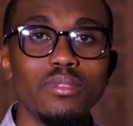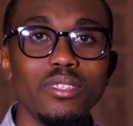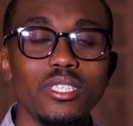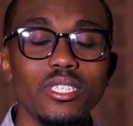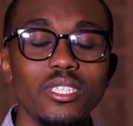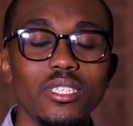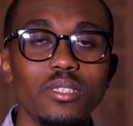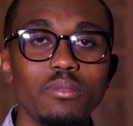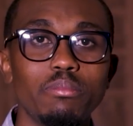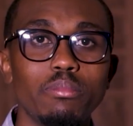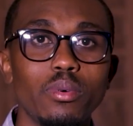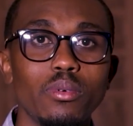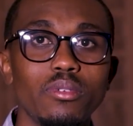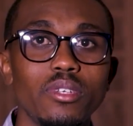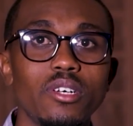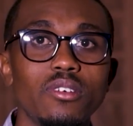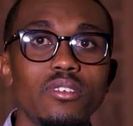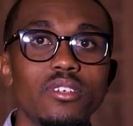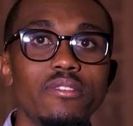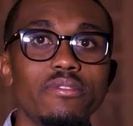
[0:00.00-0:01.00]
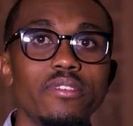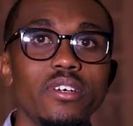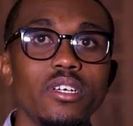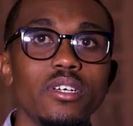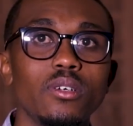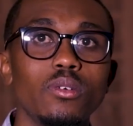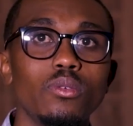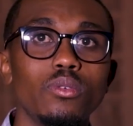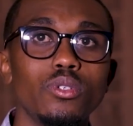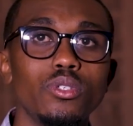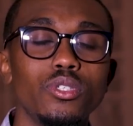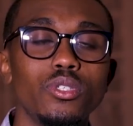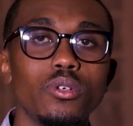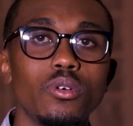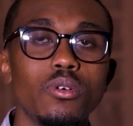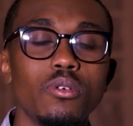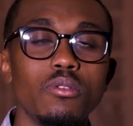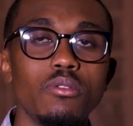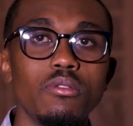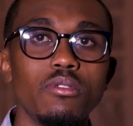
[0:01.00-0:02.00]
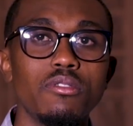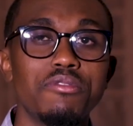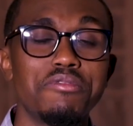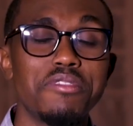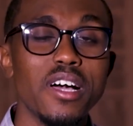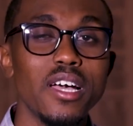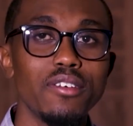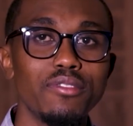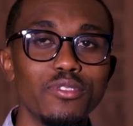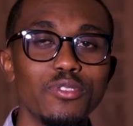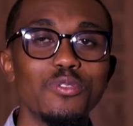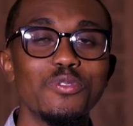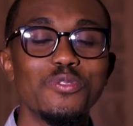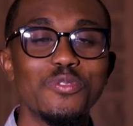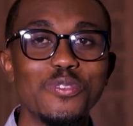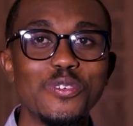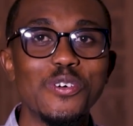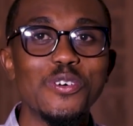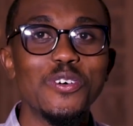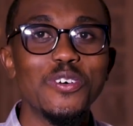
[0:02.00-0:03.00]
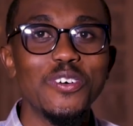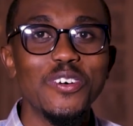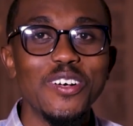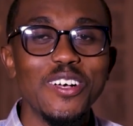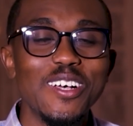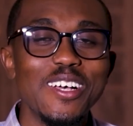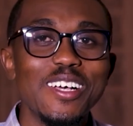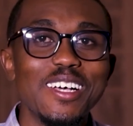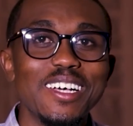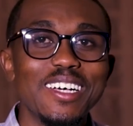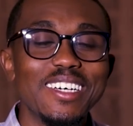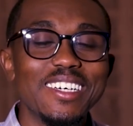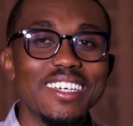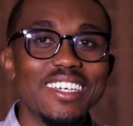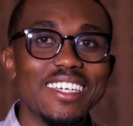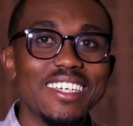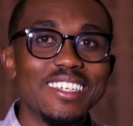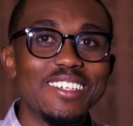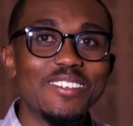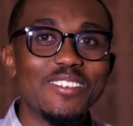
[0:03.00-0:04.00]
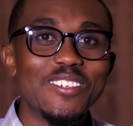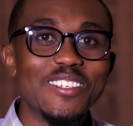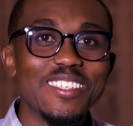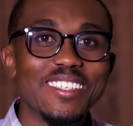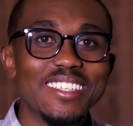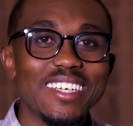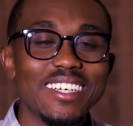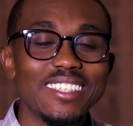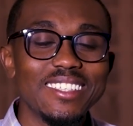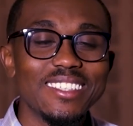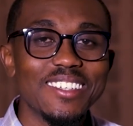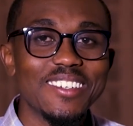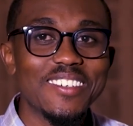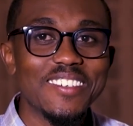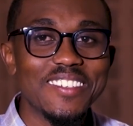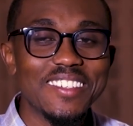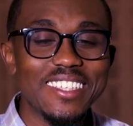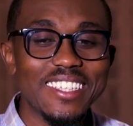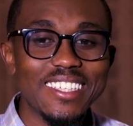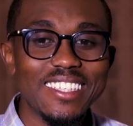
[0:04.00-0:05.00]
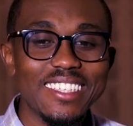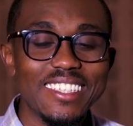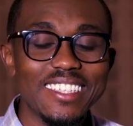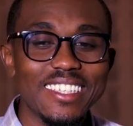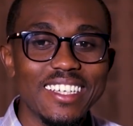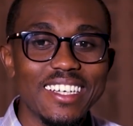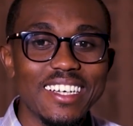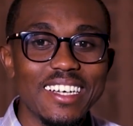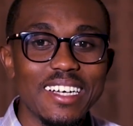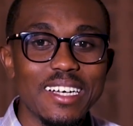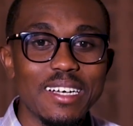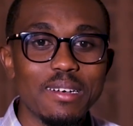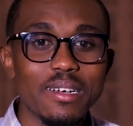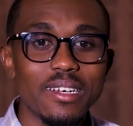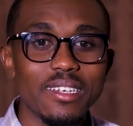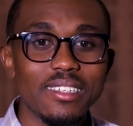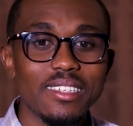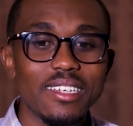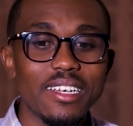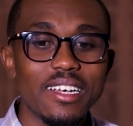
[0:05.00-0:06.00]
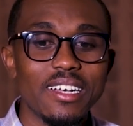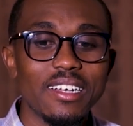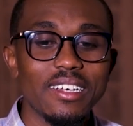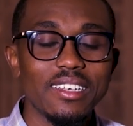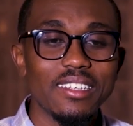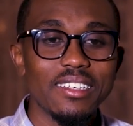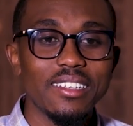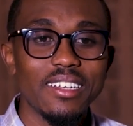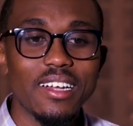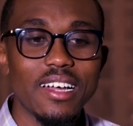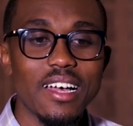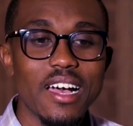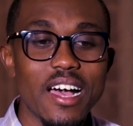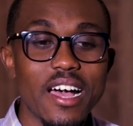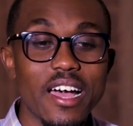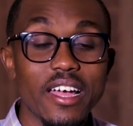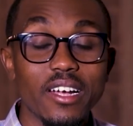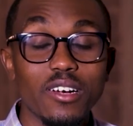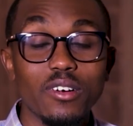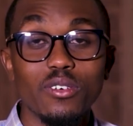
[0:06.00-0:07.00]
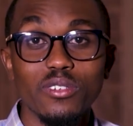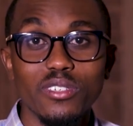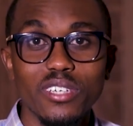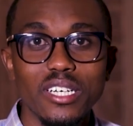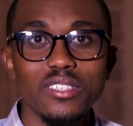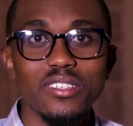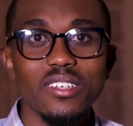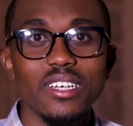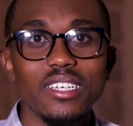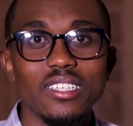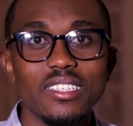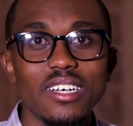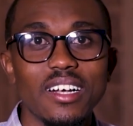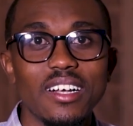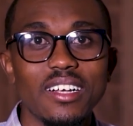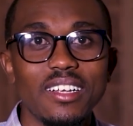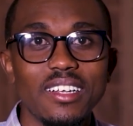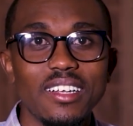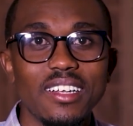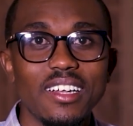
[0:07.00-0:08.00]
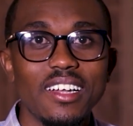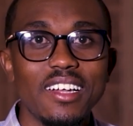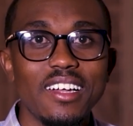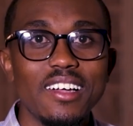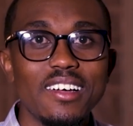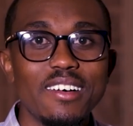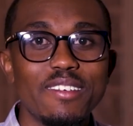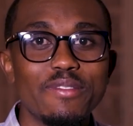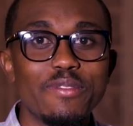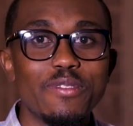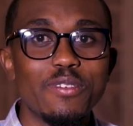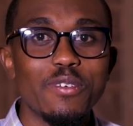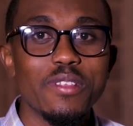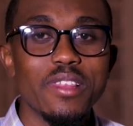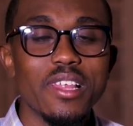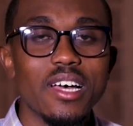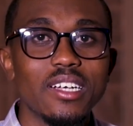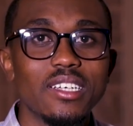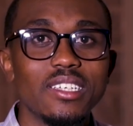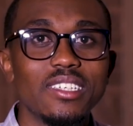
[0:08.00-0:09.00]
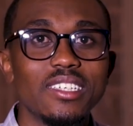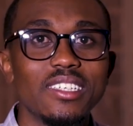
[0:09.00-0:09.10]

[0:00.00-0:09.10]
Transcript: She pulled out a very good show. 5-4 was such a contest, and I congratulate her for that.